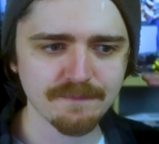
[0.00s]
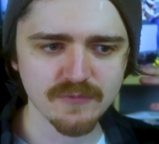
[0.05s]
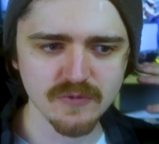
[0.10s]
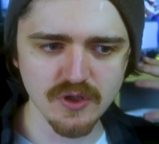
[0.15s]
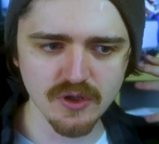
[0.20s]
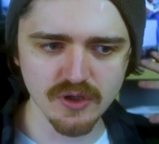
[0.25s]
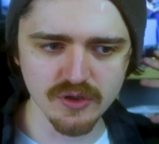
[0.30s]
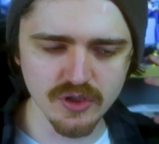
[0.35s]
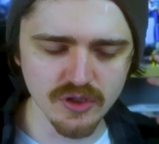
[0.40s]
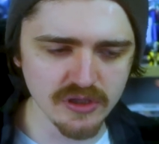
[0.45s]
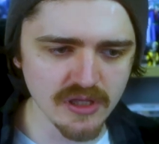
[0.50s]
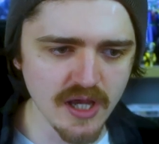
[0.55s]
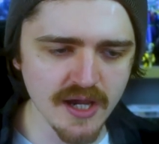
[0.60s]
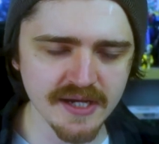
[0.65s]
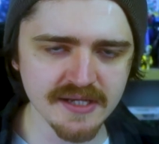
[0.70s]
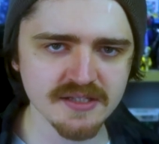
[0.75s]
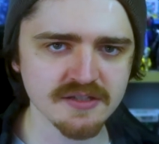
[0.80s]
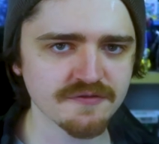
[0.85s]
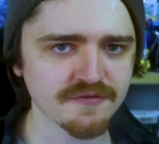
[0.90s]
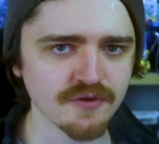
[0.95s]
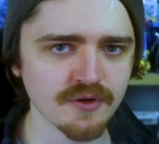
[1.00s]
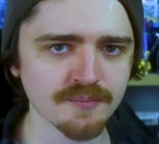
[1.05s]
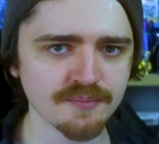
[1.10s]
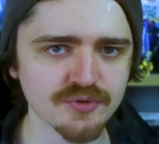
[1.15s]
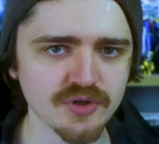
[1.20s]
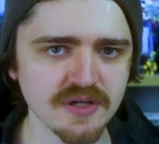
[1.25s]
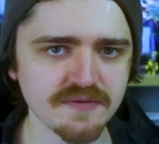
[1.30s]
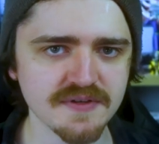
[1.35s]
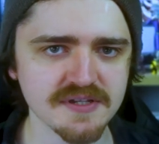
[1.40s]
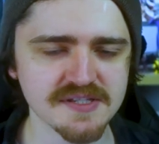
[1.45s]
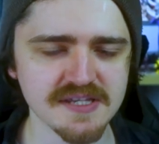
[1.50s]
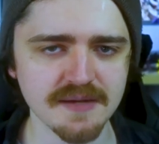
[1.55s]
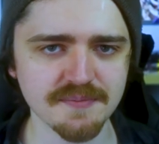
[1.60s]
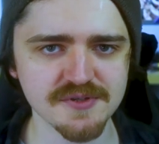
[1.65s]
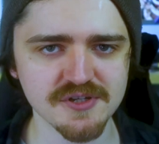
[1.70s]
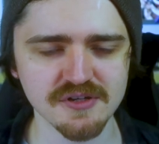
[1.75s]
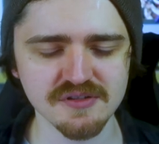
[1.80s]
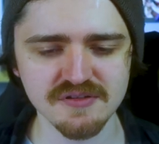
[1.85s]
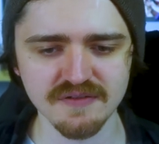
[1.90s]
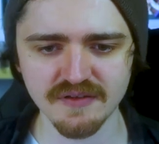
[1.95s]
the the lines from previous
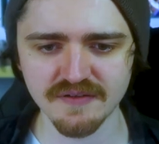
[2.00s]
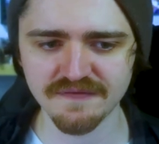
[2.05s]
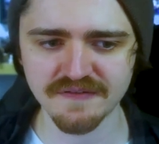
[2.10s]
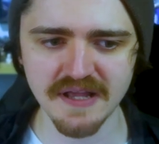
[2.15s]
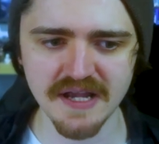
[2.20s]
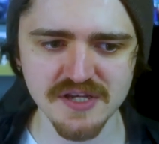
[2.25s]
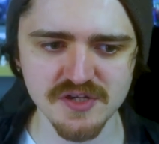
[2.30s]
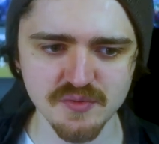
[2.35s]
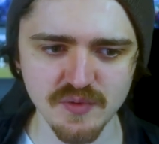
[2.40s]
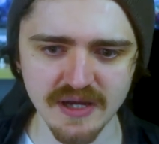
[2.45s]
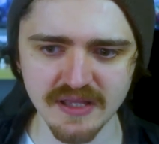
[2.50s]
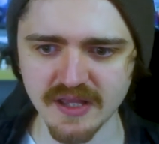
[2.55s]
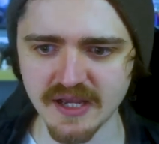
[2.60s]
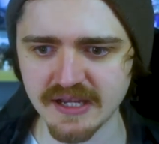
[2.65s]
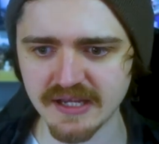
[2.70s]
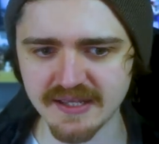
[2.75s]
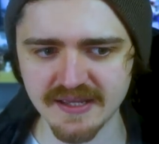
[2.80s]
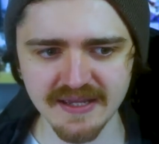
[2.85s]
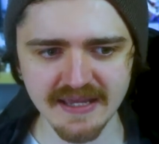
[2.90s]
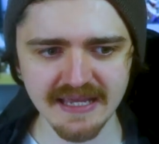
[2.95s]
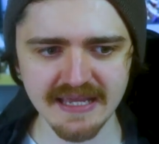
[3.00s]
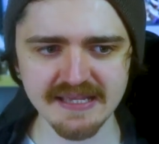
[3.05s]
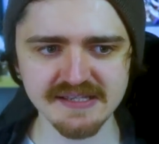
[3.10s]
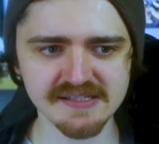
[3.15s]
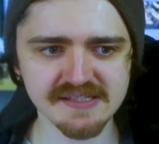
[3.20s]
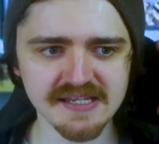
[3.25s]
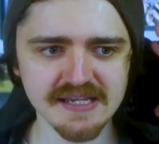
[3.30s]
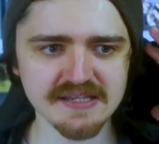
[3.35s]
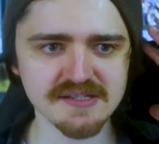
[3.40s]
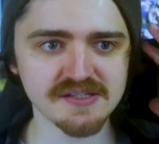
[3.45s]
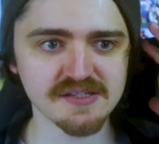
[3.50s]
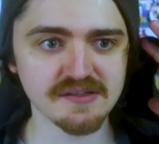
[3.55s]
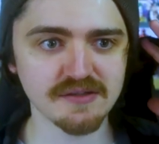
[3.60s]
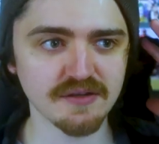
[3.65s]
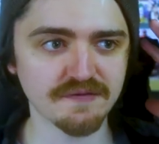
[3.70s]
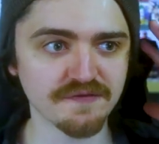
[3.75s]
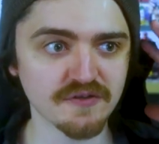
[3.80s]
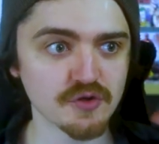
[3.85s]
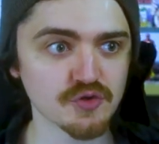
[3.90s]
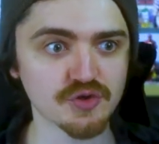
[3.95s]
episodes of The Flash where like he sees
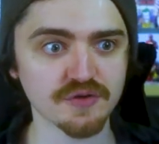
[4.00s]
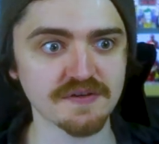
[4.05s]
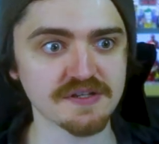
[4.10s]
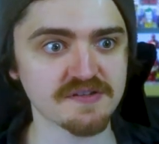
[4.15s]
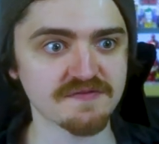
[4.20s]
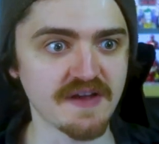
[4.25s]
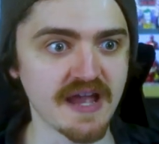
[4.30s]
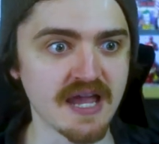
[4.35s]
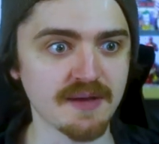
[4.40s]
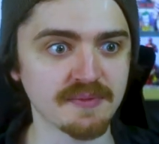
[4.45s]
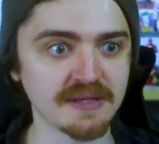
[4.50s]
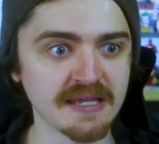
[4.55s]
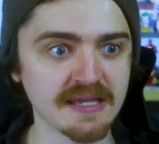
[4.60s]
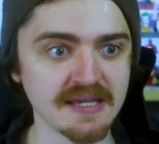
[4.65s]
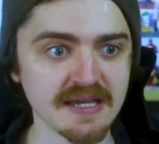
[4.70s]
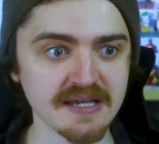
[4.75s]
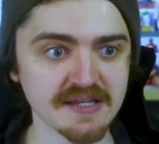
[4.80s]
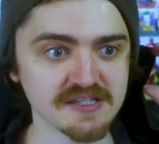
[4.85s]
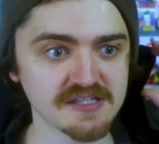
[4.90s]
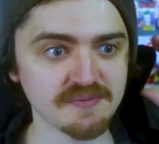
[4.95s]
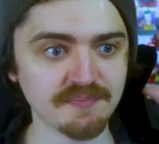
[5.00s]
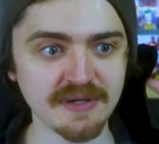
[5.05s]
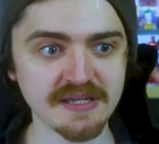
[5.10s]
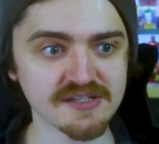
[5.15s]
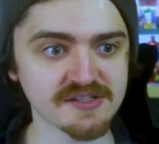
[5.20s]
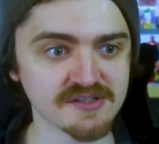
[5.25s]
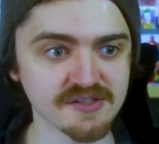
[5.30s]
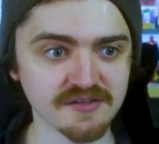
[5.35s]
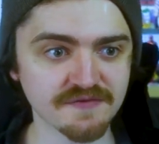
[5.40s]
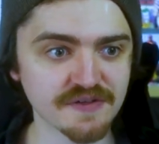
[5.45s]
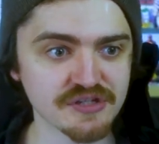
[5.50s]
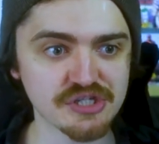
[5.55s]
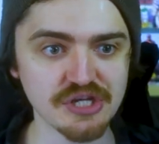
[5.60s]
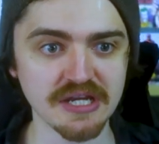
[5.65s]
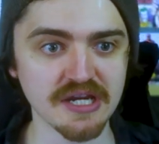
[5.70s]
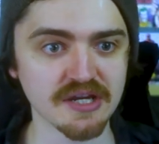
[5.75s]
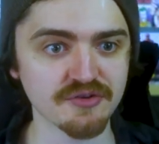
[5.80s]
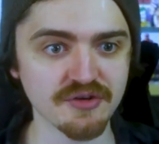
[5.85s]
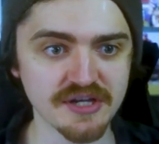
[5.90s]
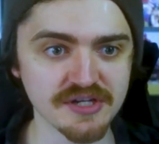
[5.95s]
the future of his family, speedsters for
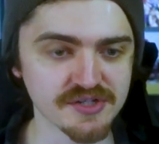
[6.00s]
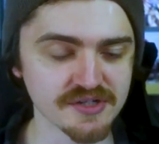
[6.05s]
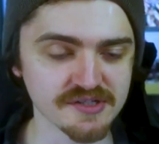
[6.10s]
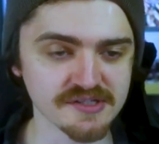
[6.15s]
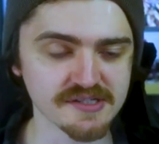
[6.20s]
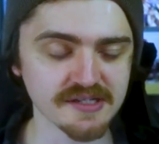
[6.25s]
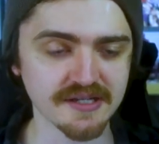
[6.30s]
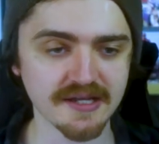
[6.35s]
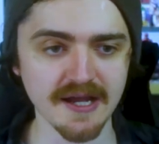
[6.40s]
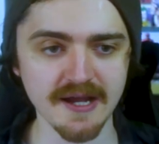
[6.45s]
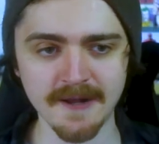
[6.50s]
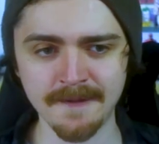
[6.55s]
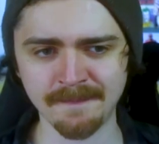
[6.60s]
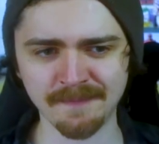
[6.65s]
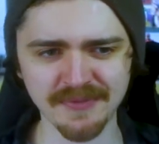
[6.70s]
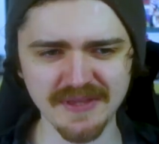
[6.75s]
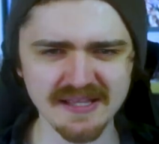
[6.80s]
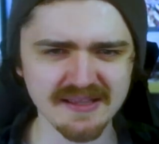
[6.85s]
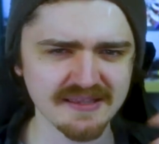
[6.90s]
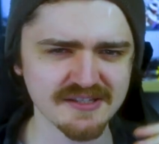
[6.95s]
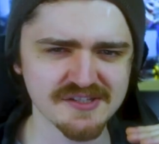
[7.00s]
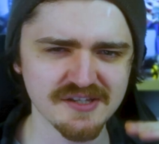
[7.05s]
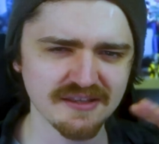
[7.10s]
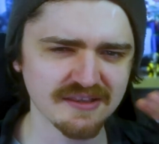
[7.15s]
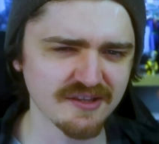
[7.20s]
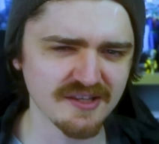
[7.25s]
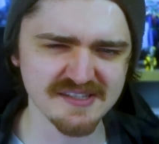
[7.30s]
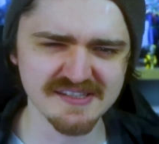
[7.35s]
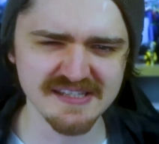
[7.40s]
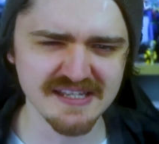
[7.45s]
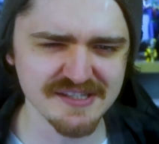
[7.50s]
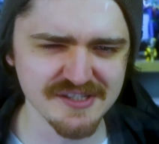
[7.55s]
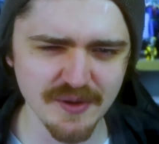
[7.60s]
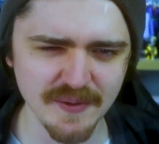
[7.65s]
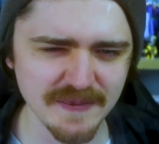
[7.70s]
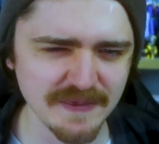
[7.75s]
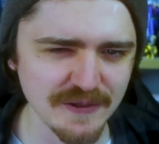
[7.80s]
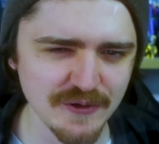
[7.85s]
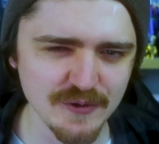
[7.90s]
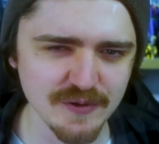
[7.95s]
generations to come. That so does this
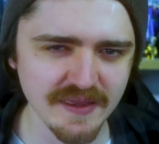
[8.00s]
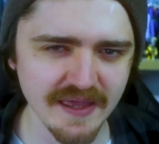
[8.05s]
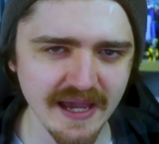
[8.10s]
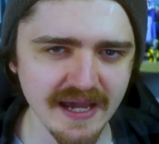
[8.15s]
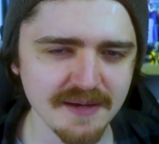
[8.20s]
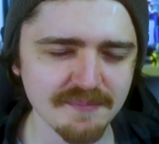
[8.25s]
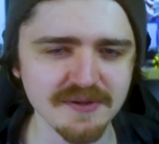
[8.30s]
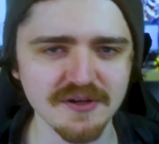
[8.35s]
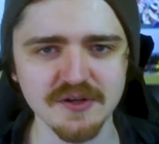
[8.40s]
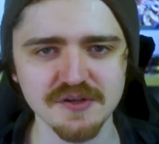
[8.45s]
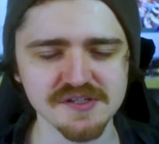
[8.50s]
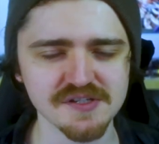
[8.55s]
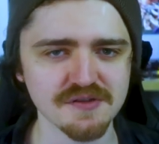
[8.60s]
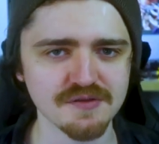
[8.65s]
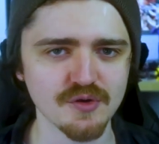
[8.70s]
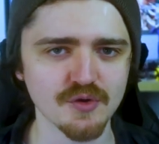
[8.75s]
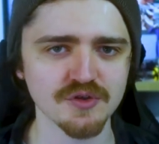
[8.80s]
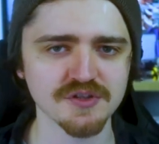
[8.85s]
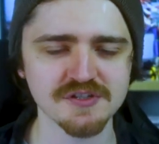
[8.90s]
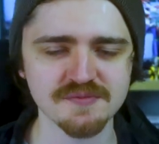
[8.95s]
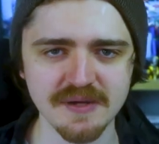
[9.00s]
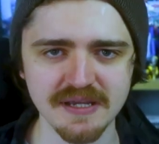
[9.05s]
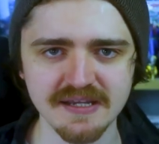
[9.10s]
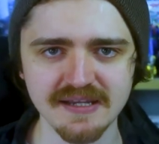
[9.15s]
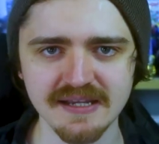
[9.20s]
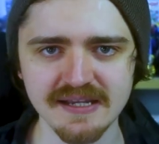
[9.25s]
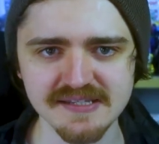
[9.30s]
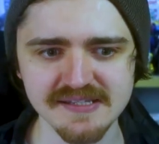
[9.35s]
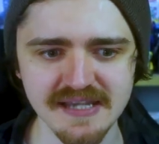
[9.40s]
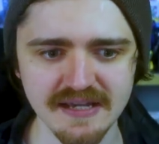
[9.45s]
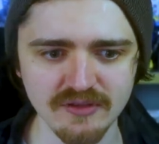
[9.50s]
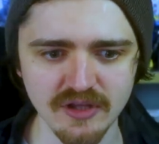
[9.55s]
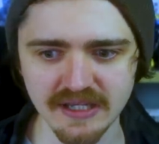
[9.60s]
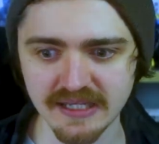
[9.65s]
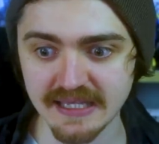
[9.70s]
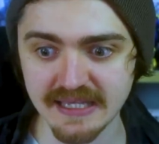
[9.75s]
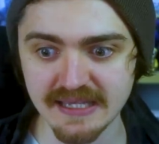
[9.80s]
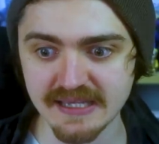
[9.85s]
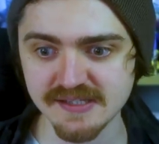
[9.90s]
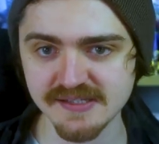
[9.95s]
undo that because Thawne's making it sound like
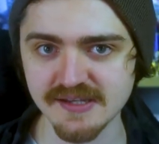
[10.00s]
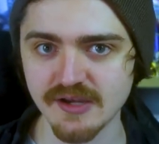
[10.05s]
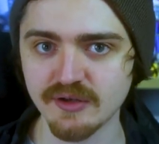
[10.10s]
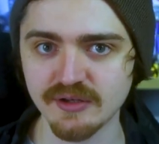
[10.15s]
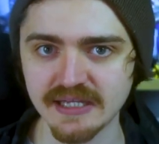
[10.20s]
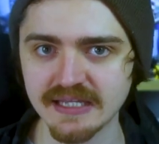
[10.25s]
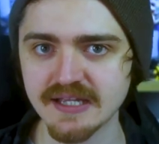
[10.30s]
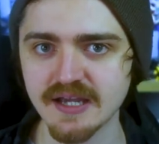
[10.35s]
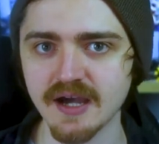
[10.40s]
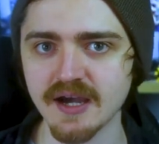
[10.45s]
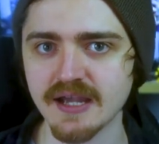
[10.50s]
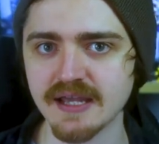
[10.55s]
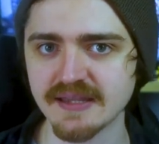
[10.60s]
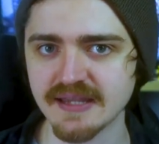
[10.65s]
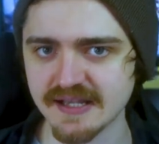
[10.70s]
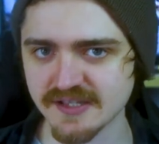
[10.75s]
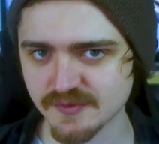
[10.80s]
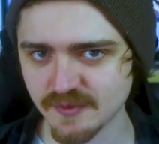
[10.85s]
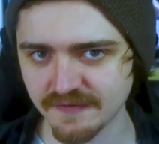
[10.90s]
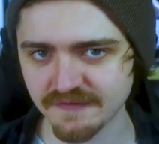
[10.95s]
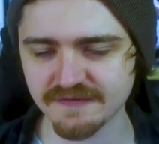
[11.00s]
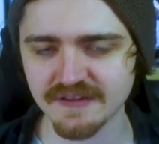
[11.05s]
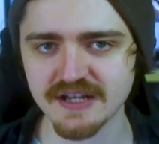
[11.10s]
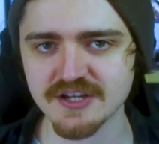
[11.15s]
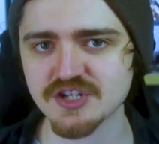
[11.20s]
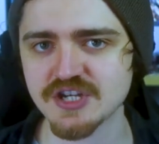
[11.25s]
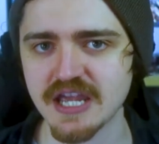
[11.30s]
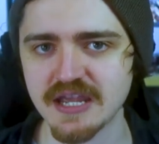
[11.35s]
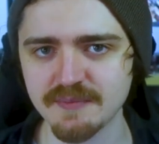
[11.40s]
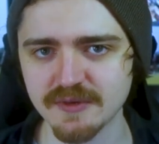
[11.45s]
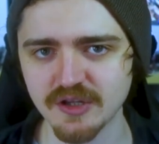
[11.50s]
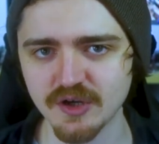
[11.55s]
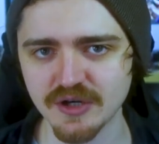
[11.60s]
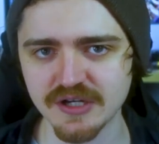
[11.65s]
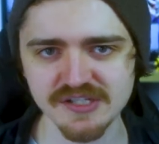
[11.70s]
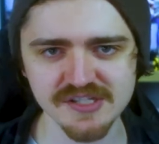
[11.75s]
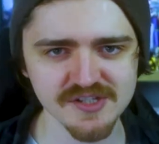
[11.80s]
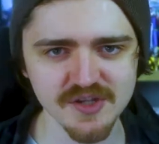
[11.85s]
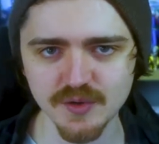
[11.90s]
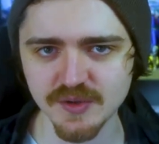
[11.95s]
he is the only guy, and that's when Flash came along
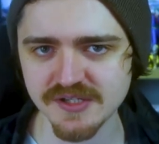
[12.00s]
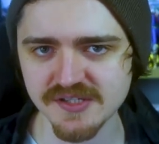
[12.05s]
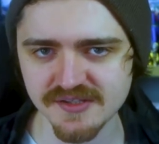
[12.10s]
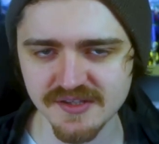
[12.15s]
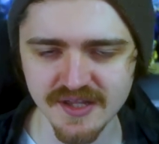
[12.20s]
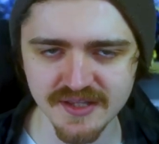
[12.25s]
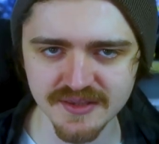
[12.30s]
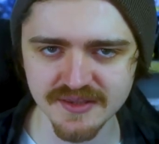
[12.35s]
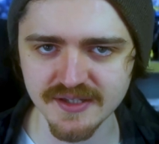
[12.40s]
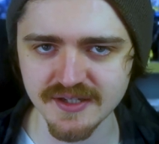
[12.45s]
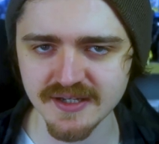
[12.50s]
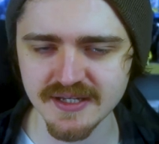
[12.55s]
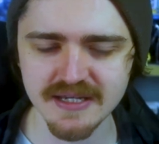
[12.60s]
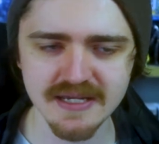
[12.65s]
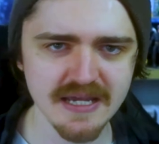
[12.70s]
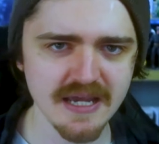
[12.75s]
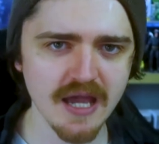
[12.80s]
and stole his thunder